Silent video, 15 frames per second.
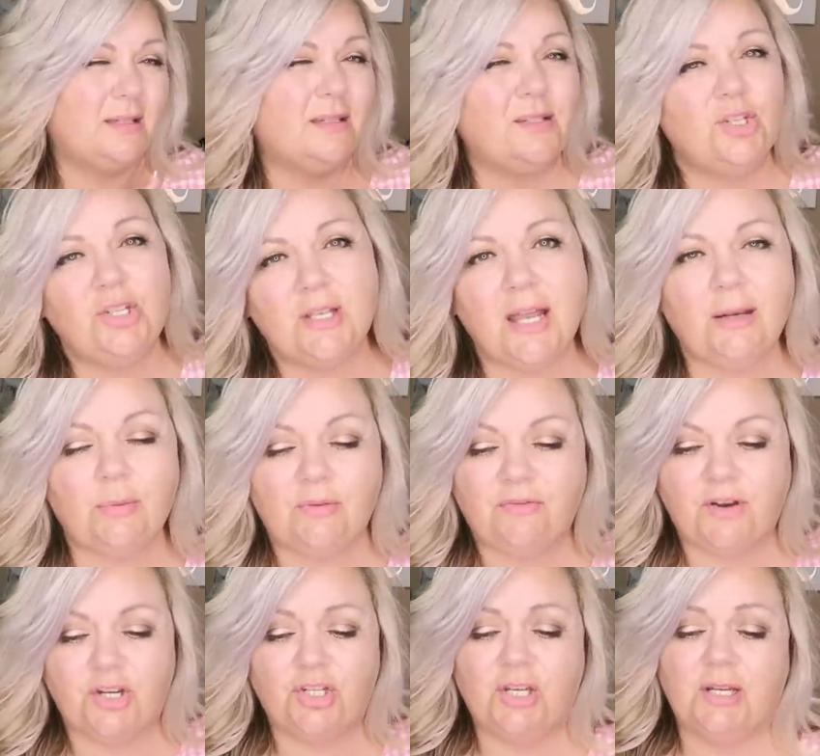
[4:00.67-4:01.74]
just kind of
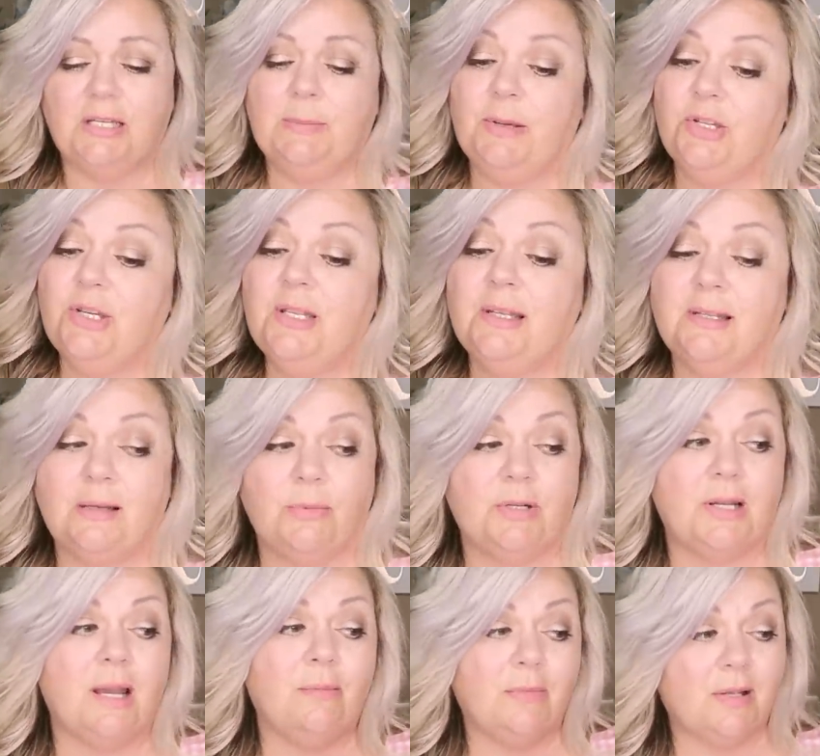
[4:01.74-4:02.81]
refreshing, especially in the
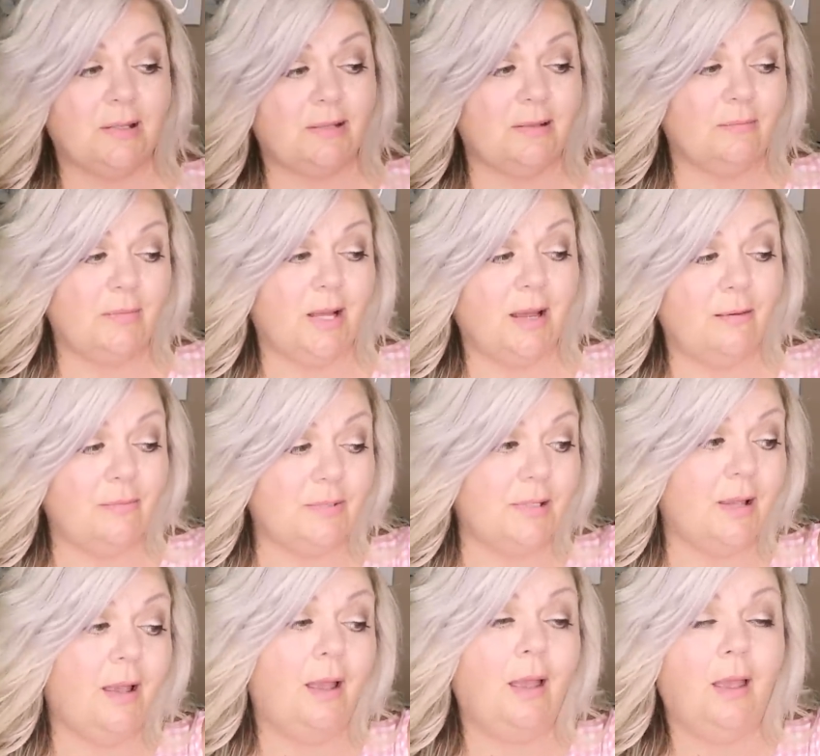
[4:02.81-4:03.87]
summertime, because sometimes
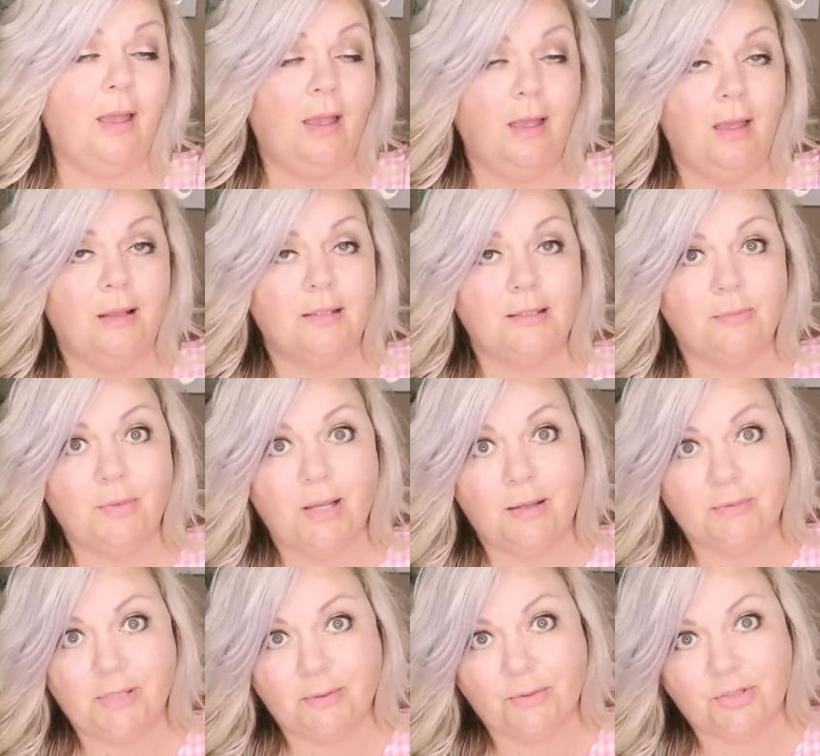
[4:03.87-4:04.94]

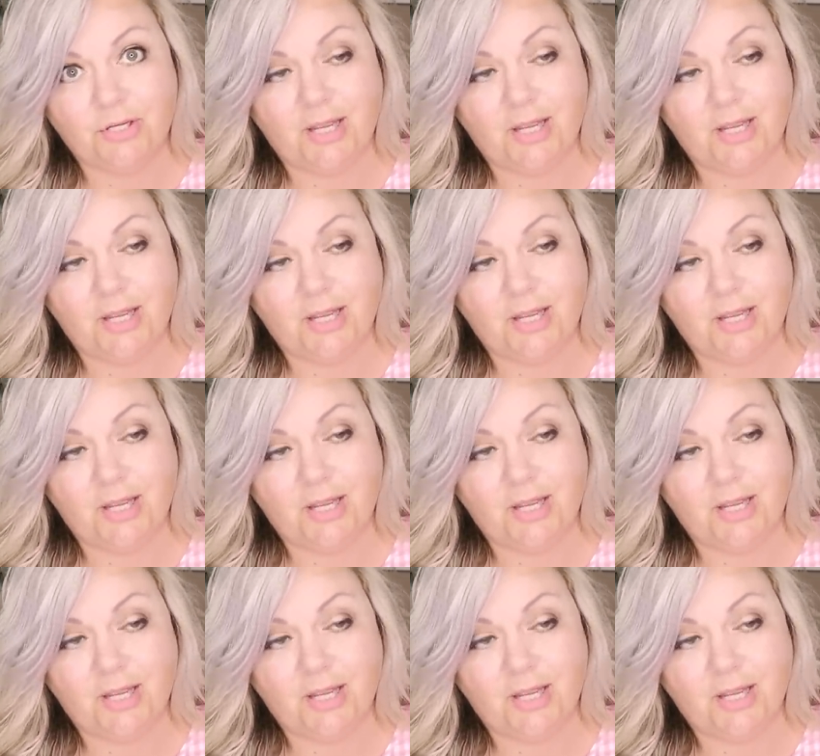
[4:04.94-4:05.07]
I wish I